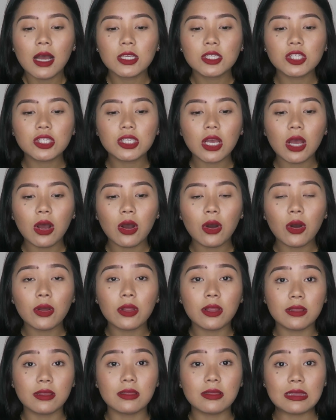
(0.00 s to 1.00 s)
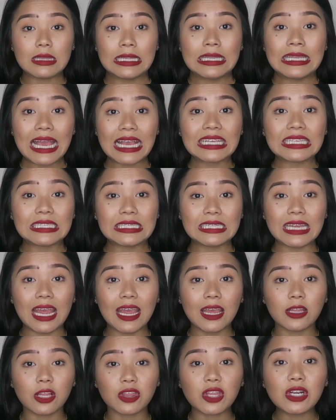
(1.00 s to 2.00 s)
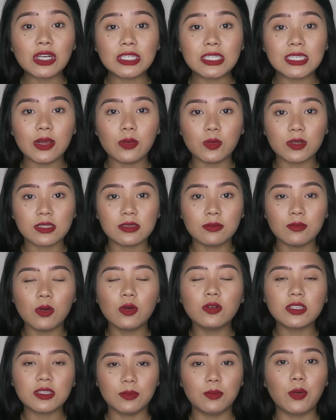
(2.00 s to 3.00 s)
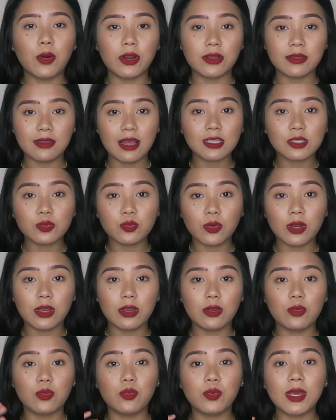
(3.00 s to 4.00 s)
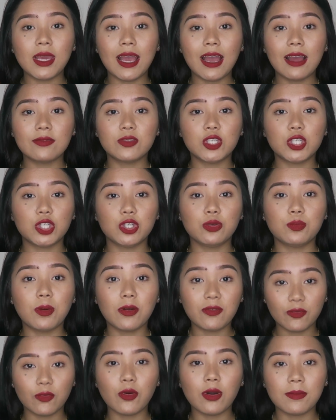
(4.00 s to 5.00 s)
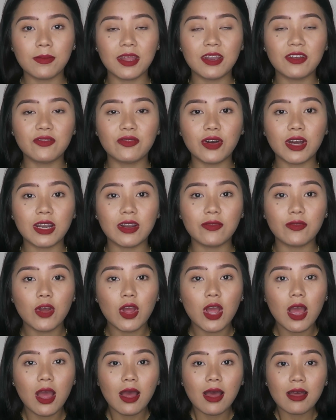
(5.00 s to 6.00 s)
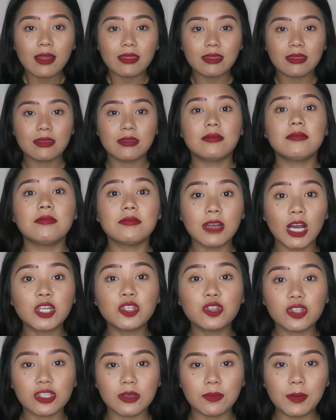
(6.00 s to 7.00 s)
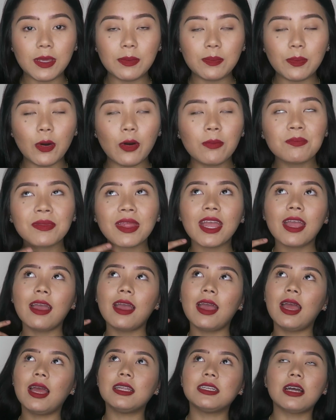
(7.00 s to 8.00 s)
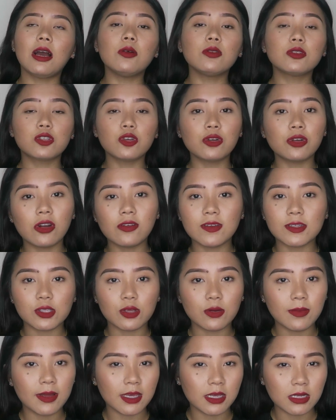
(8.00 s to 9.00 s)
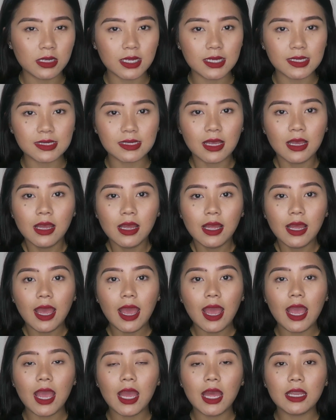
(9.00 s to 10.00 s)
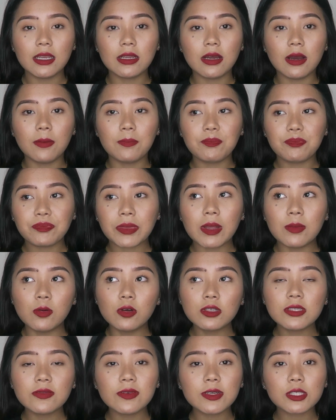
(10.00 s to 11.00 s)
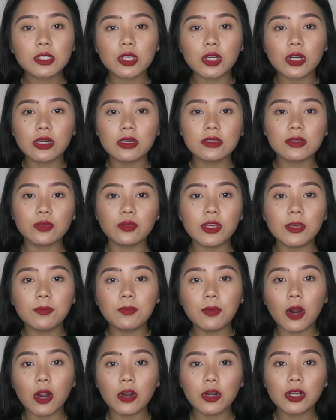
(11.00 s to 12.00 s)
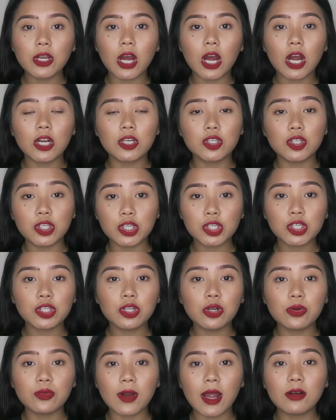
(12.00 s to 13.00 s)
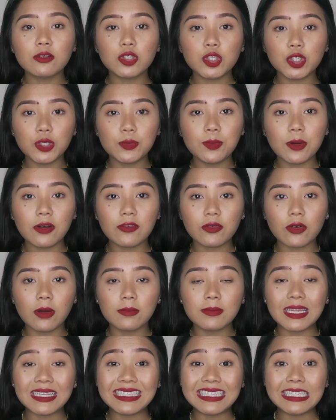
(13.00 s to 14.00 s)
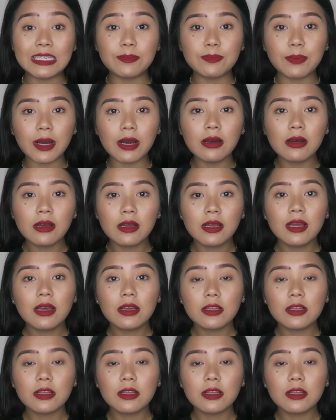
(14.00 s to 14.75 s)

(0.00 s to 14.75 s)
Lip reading: So the next day, the third day, was the most important. That's when we had to perform in front of hundreds of people. And I was so nervous, oh my goodness. And most of us girls, we borrowed our traditional round chupa from the Tipa